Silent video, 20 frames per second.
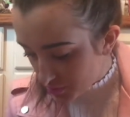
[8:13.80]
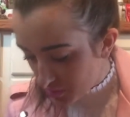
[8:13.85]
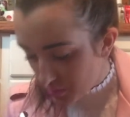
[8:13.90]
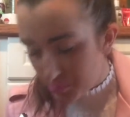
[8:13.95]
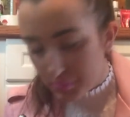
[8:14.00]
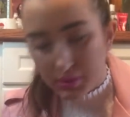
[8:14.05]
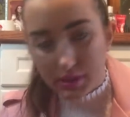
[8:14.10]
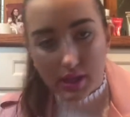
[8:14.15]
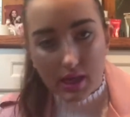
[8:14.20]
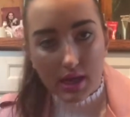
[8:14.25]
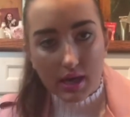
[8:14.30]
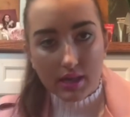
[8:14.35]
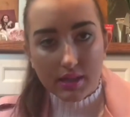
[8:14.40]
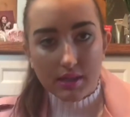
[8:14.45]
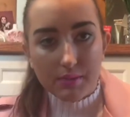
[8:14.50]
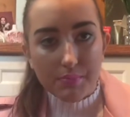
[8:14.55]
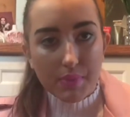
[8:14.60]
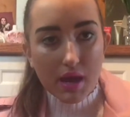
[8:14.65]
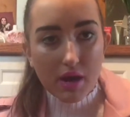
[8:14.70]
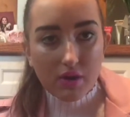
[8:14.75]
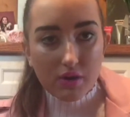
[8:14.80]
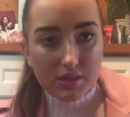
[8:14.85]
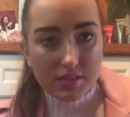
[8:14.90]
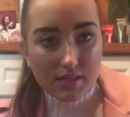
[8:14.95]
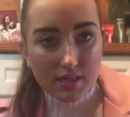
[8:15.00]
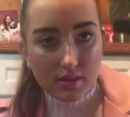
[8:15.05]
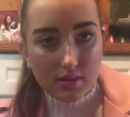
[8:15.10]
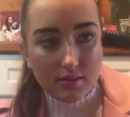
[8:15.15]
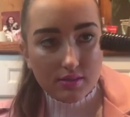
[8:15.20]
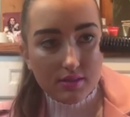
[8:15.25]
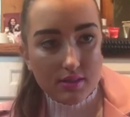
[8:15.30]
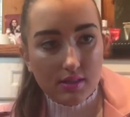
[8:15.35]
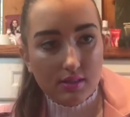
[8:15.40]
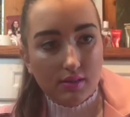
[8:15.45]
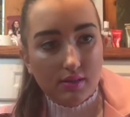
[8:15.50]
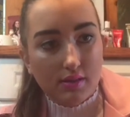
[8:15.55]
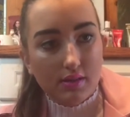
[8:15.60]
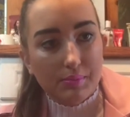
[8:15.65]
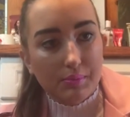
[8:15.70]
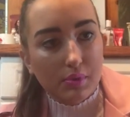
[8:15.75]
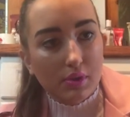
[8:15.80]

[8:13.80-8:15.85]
to apply the Paris Hilton lip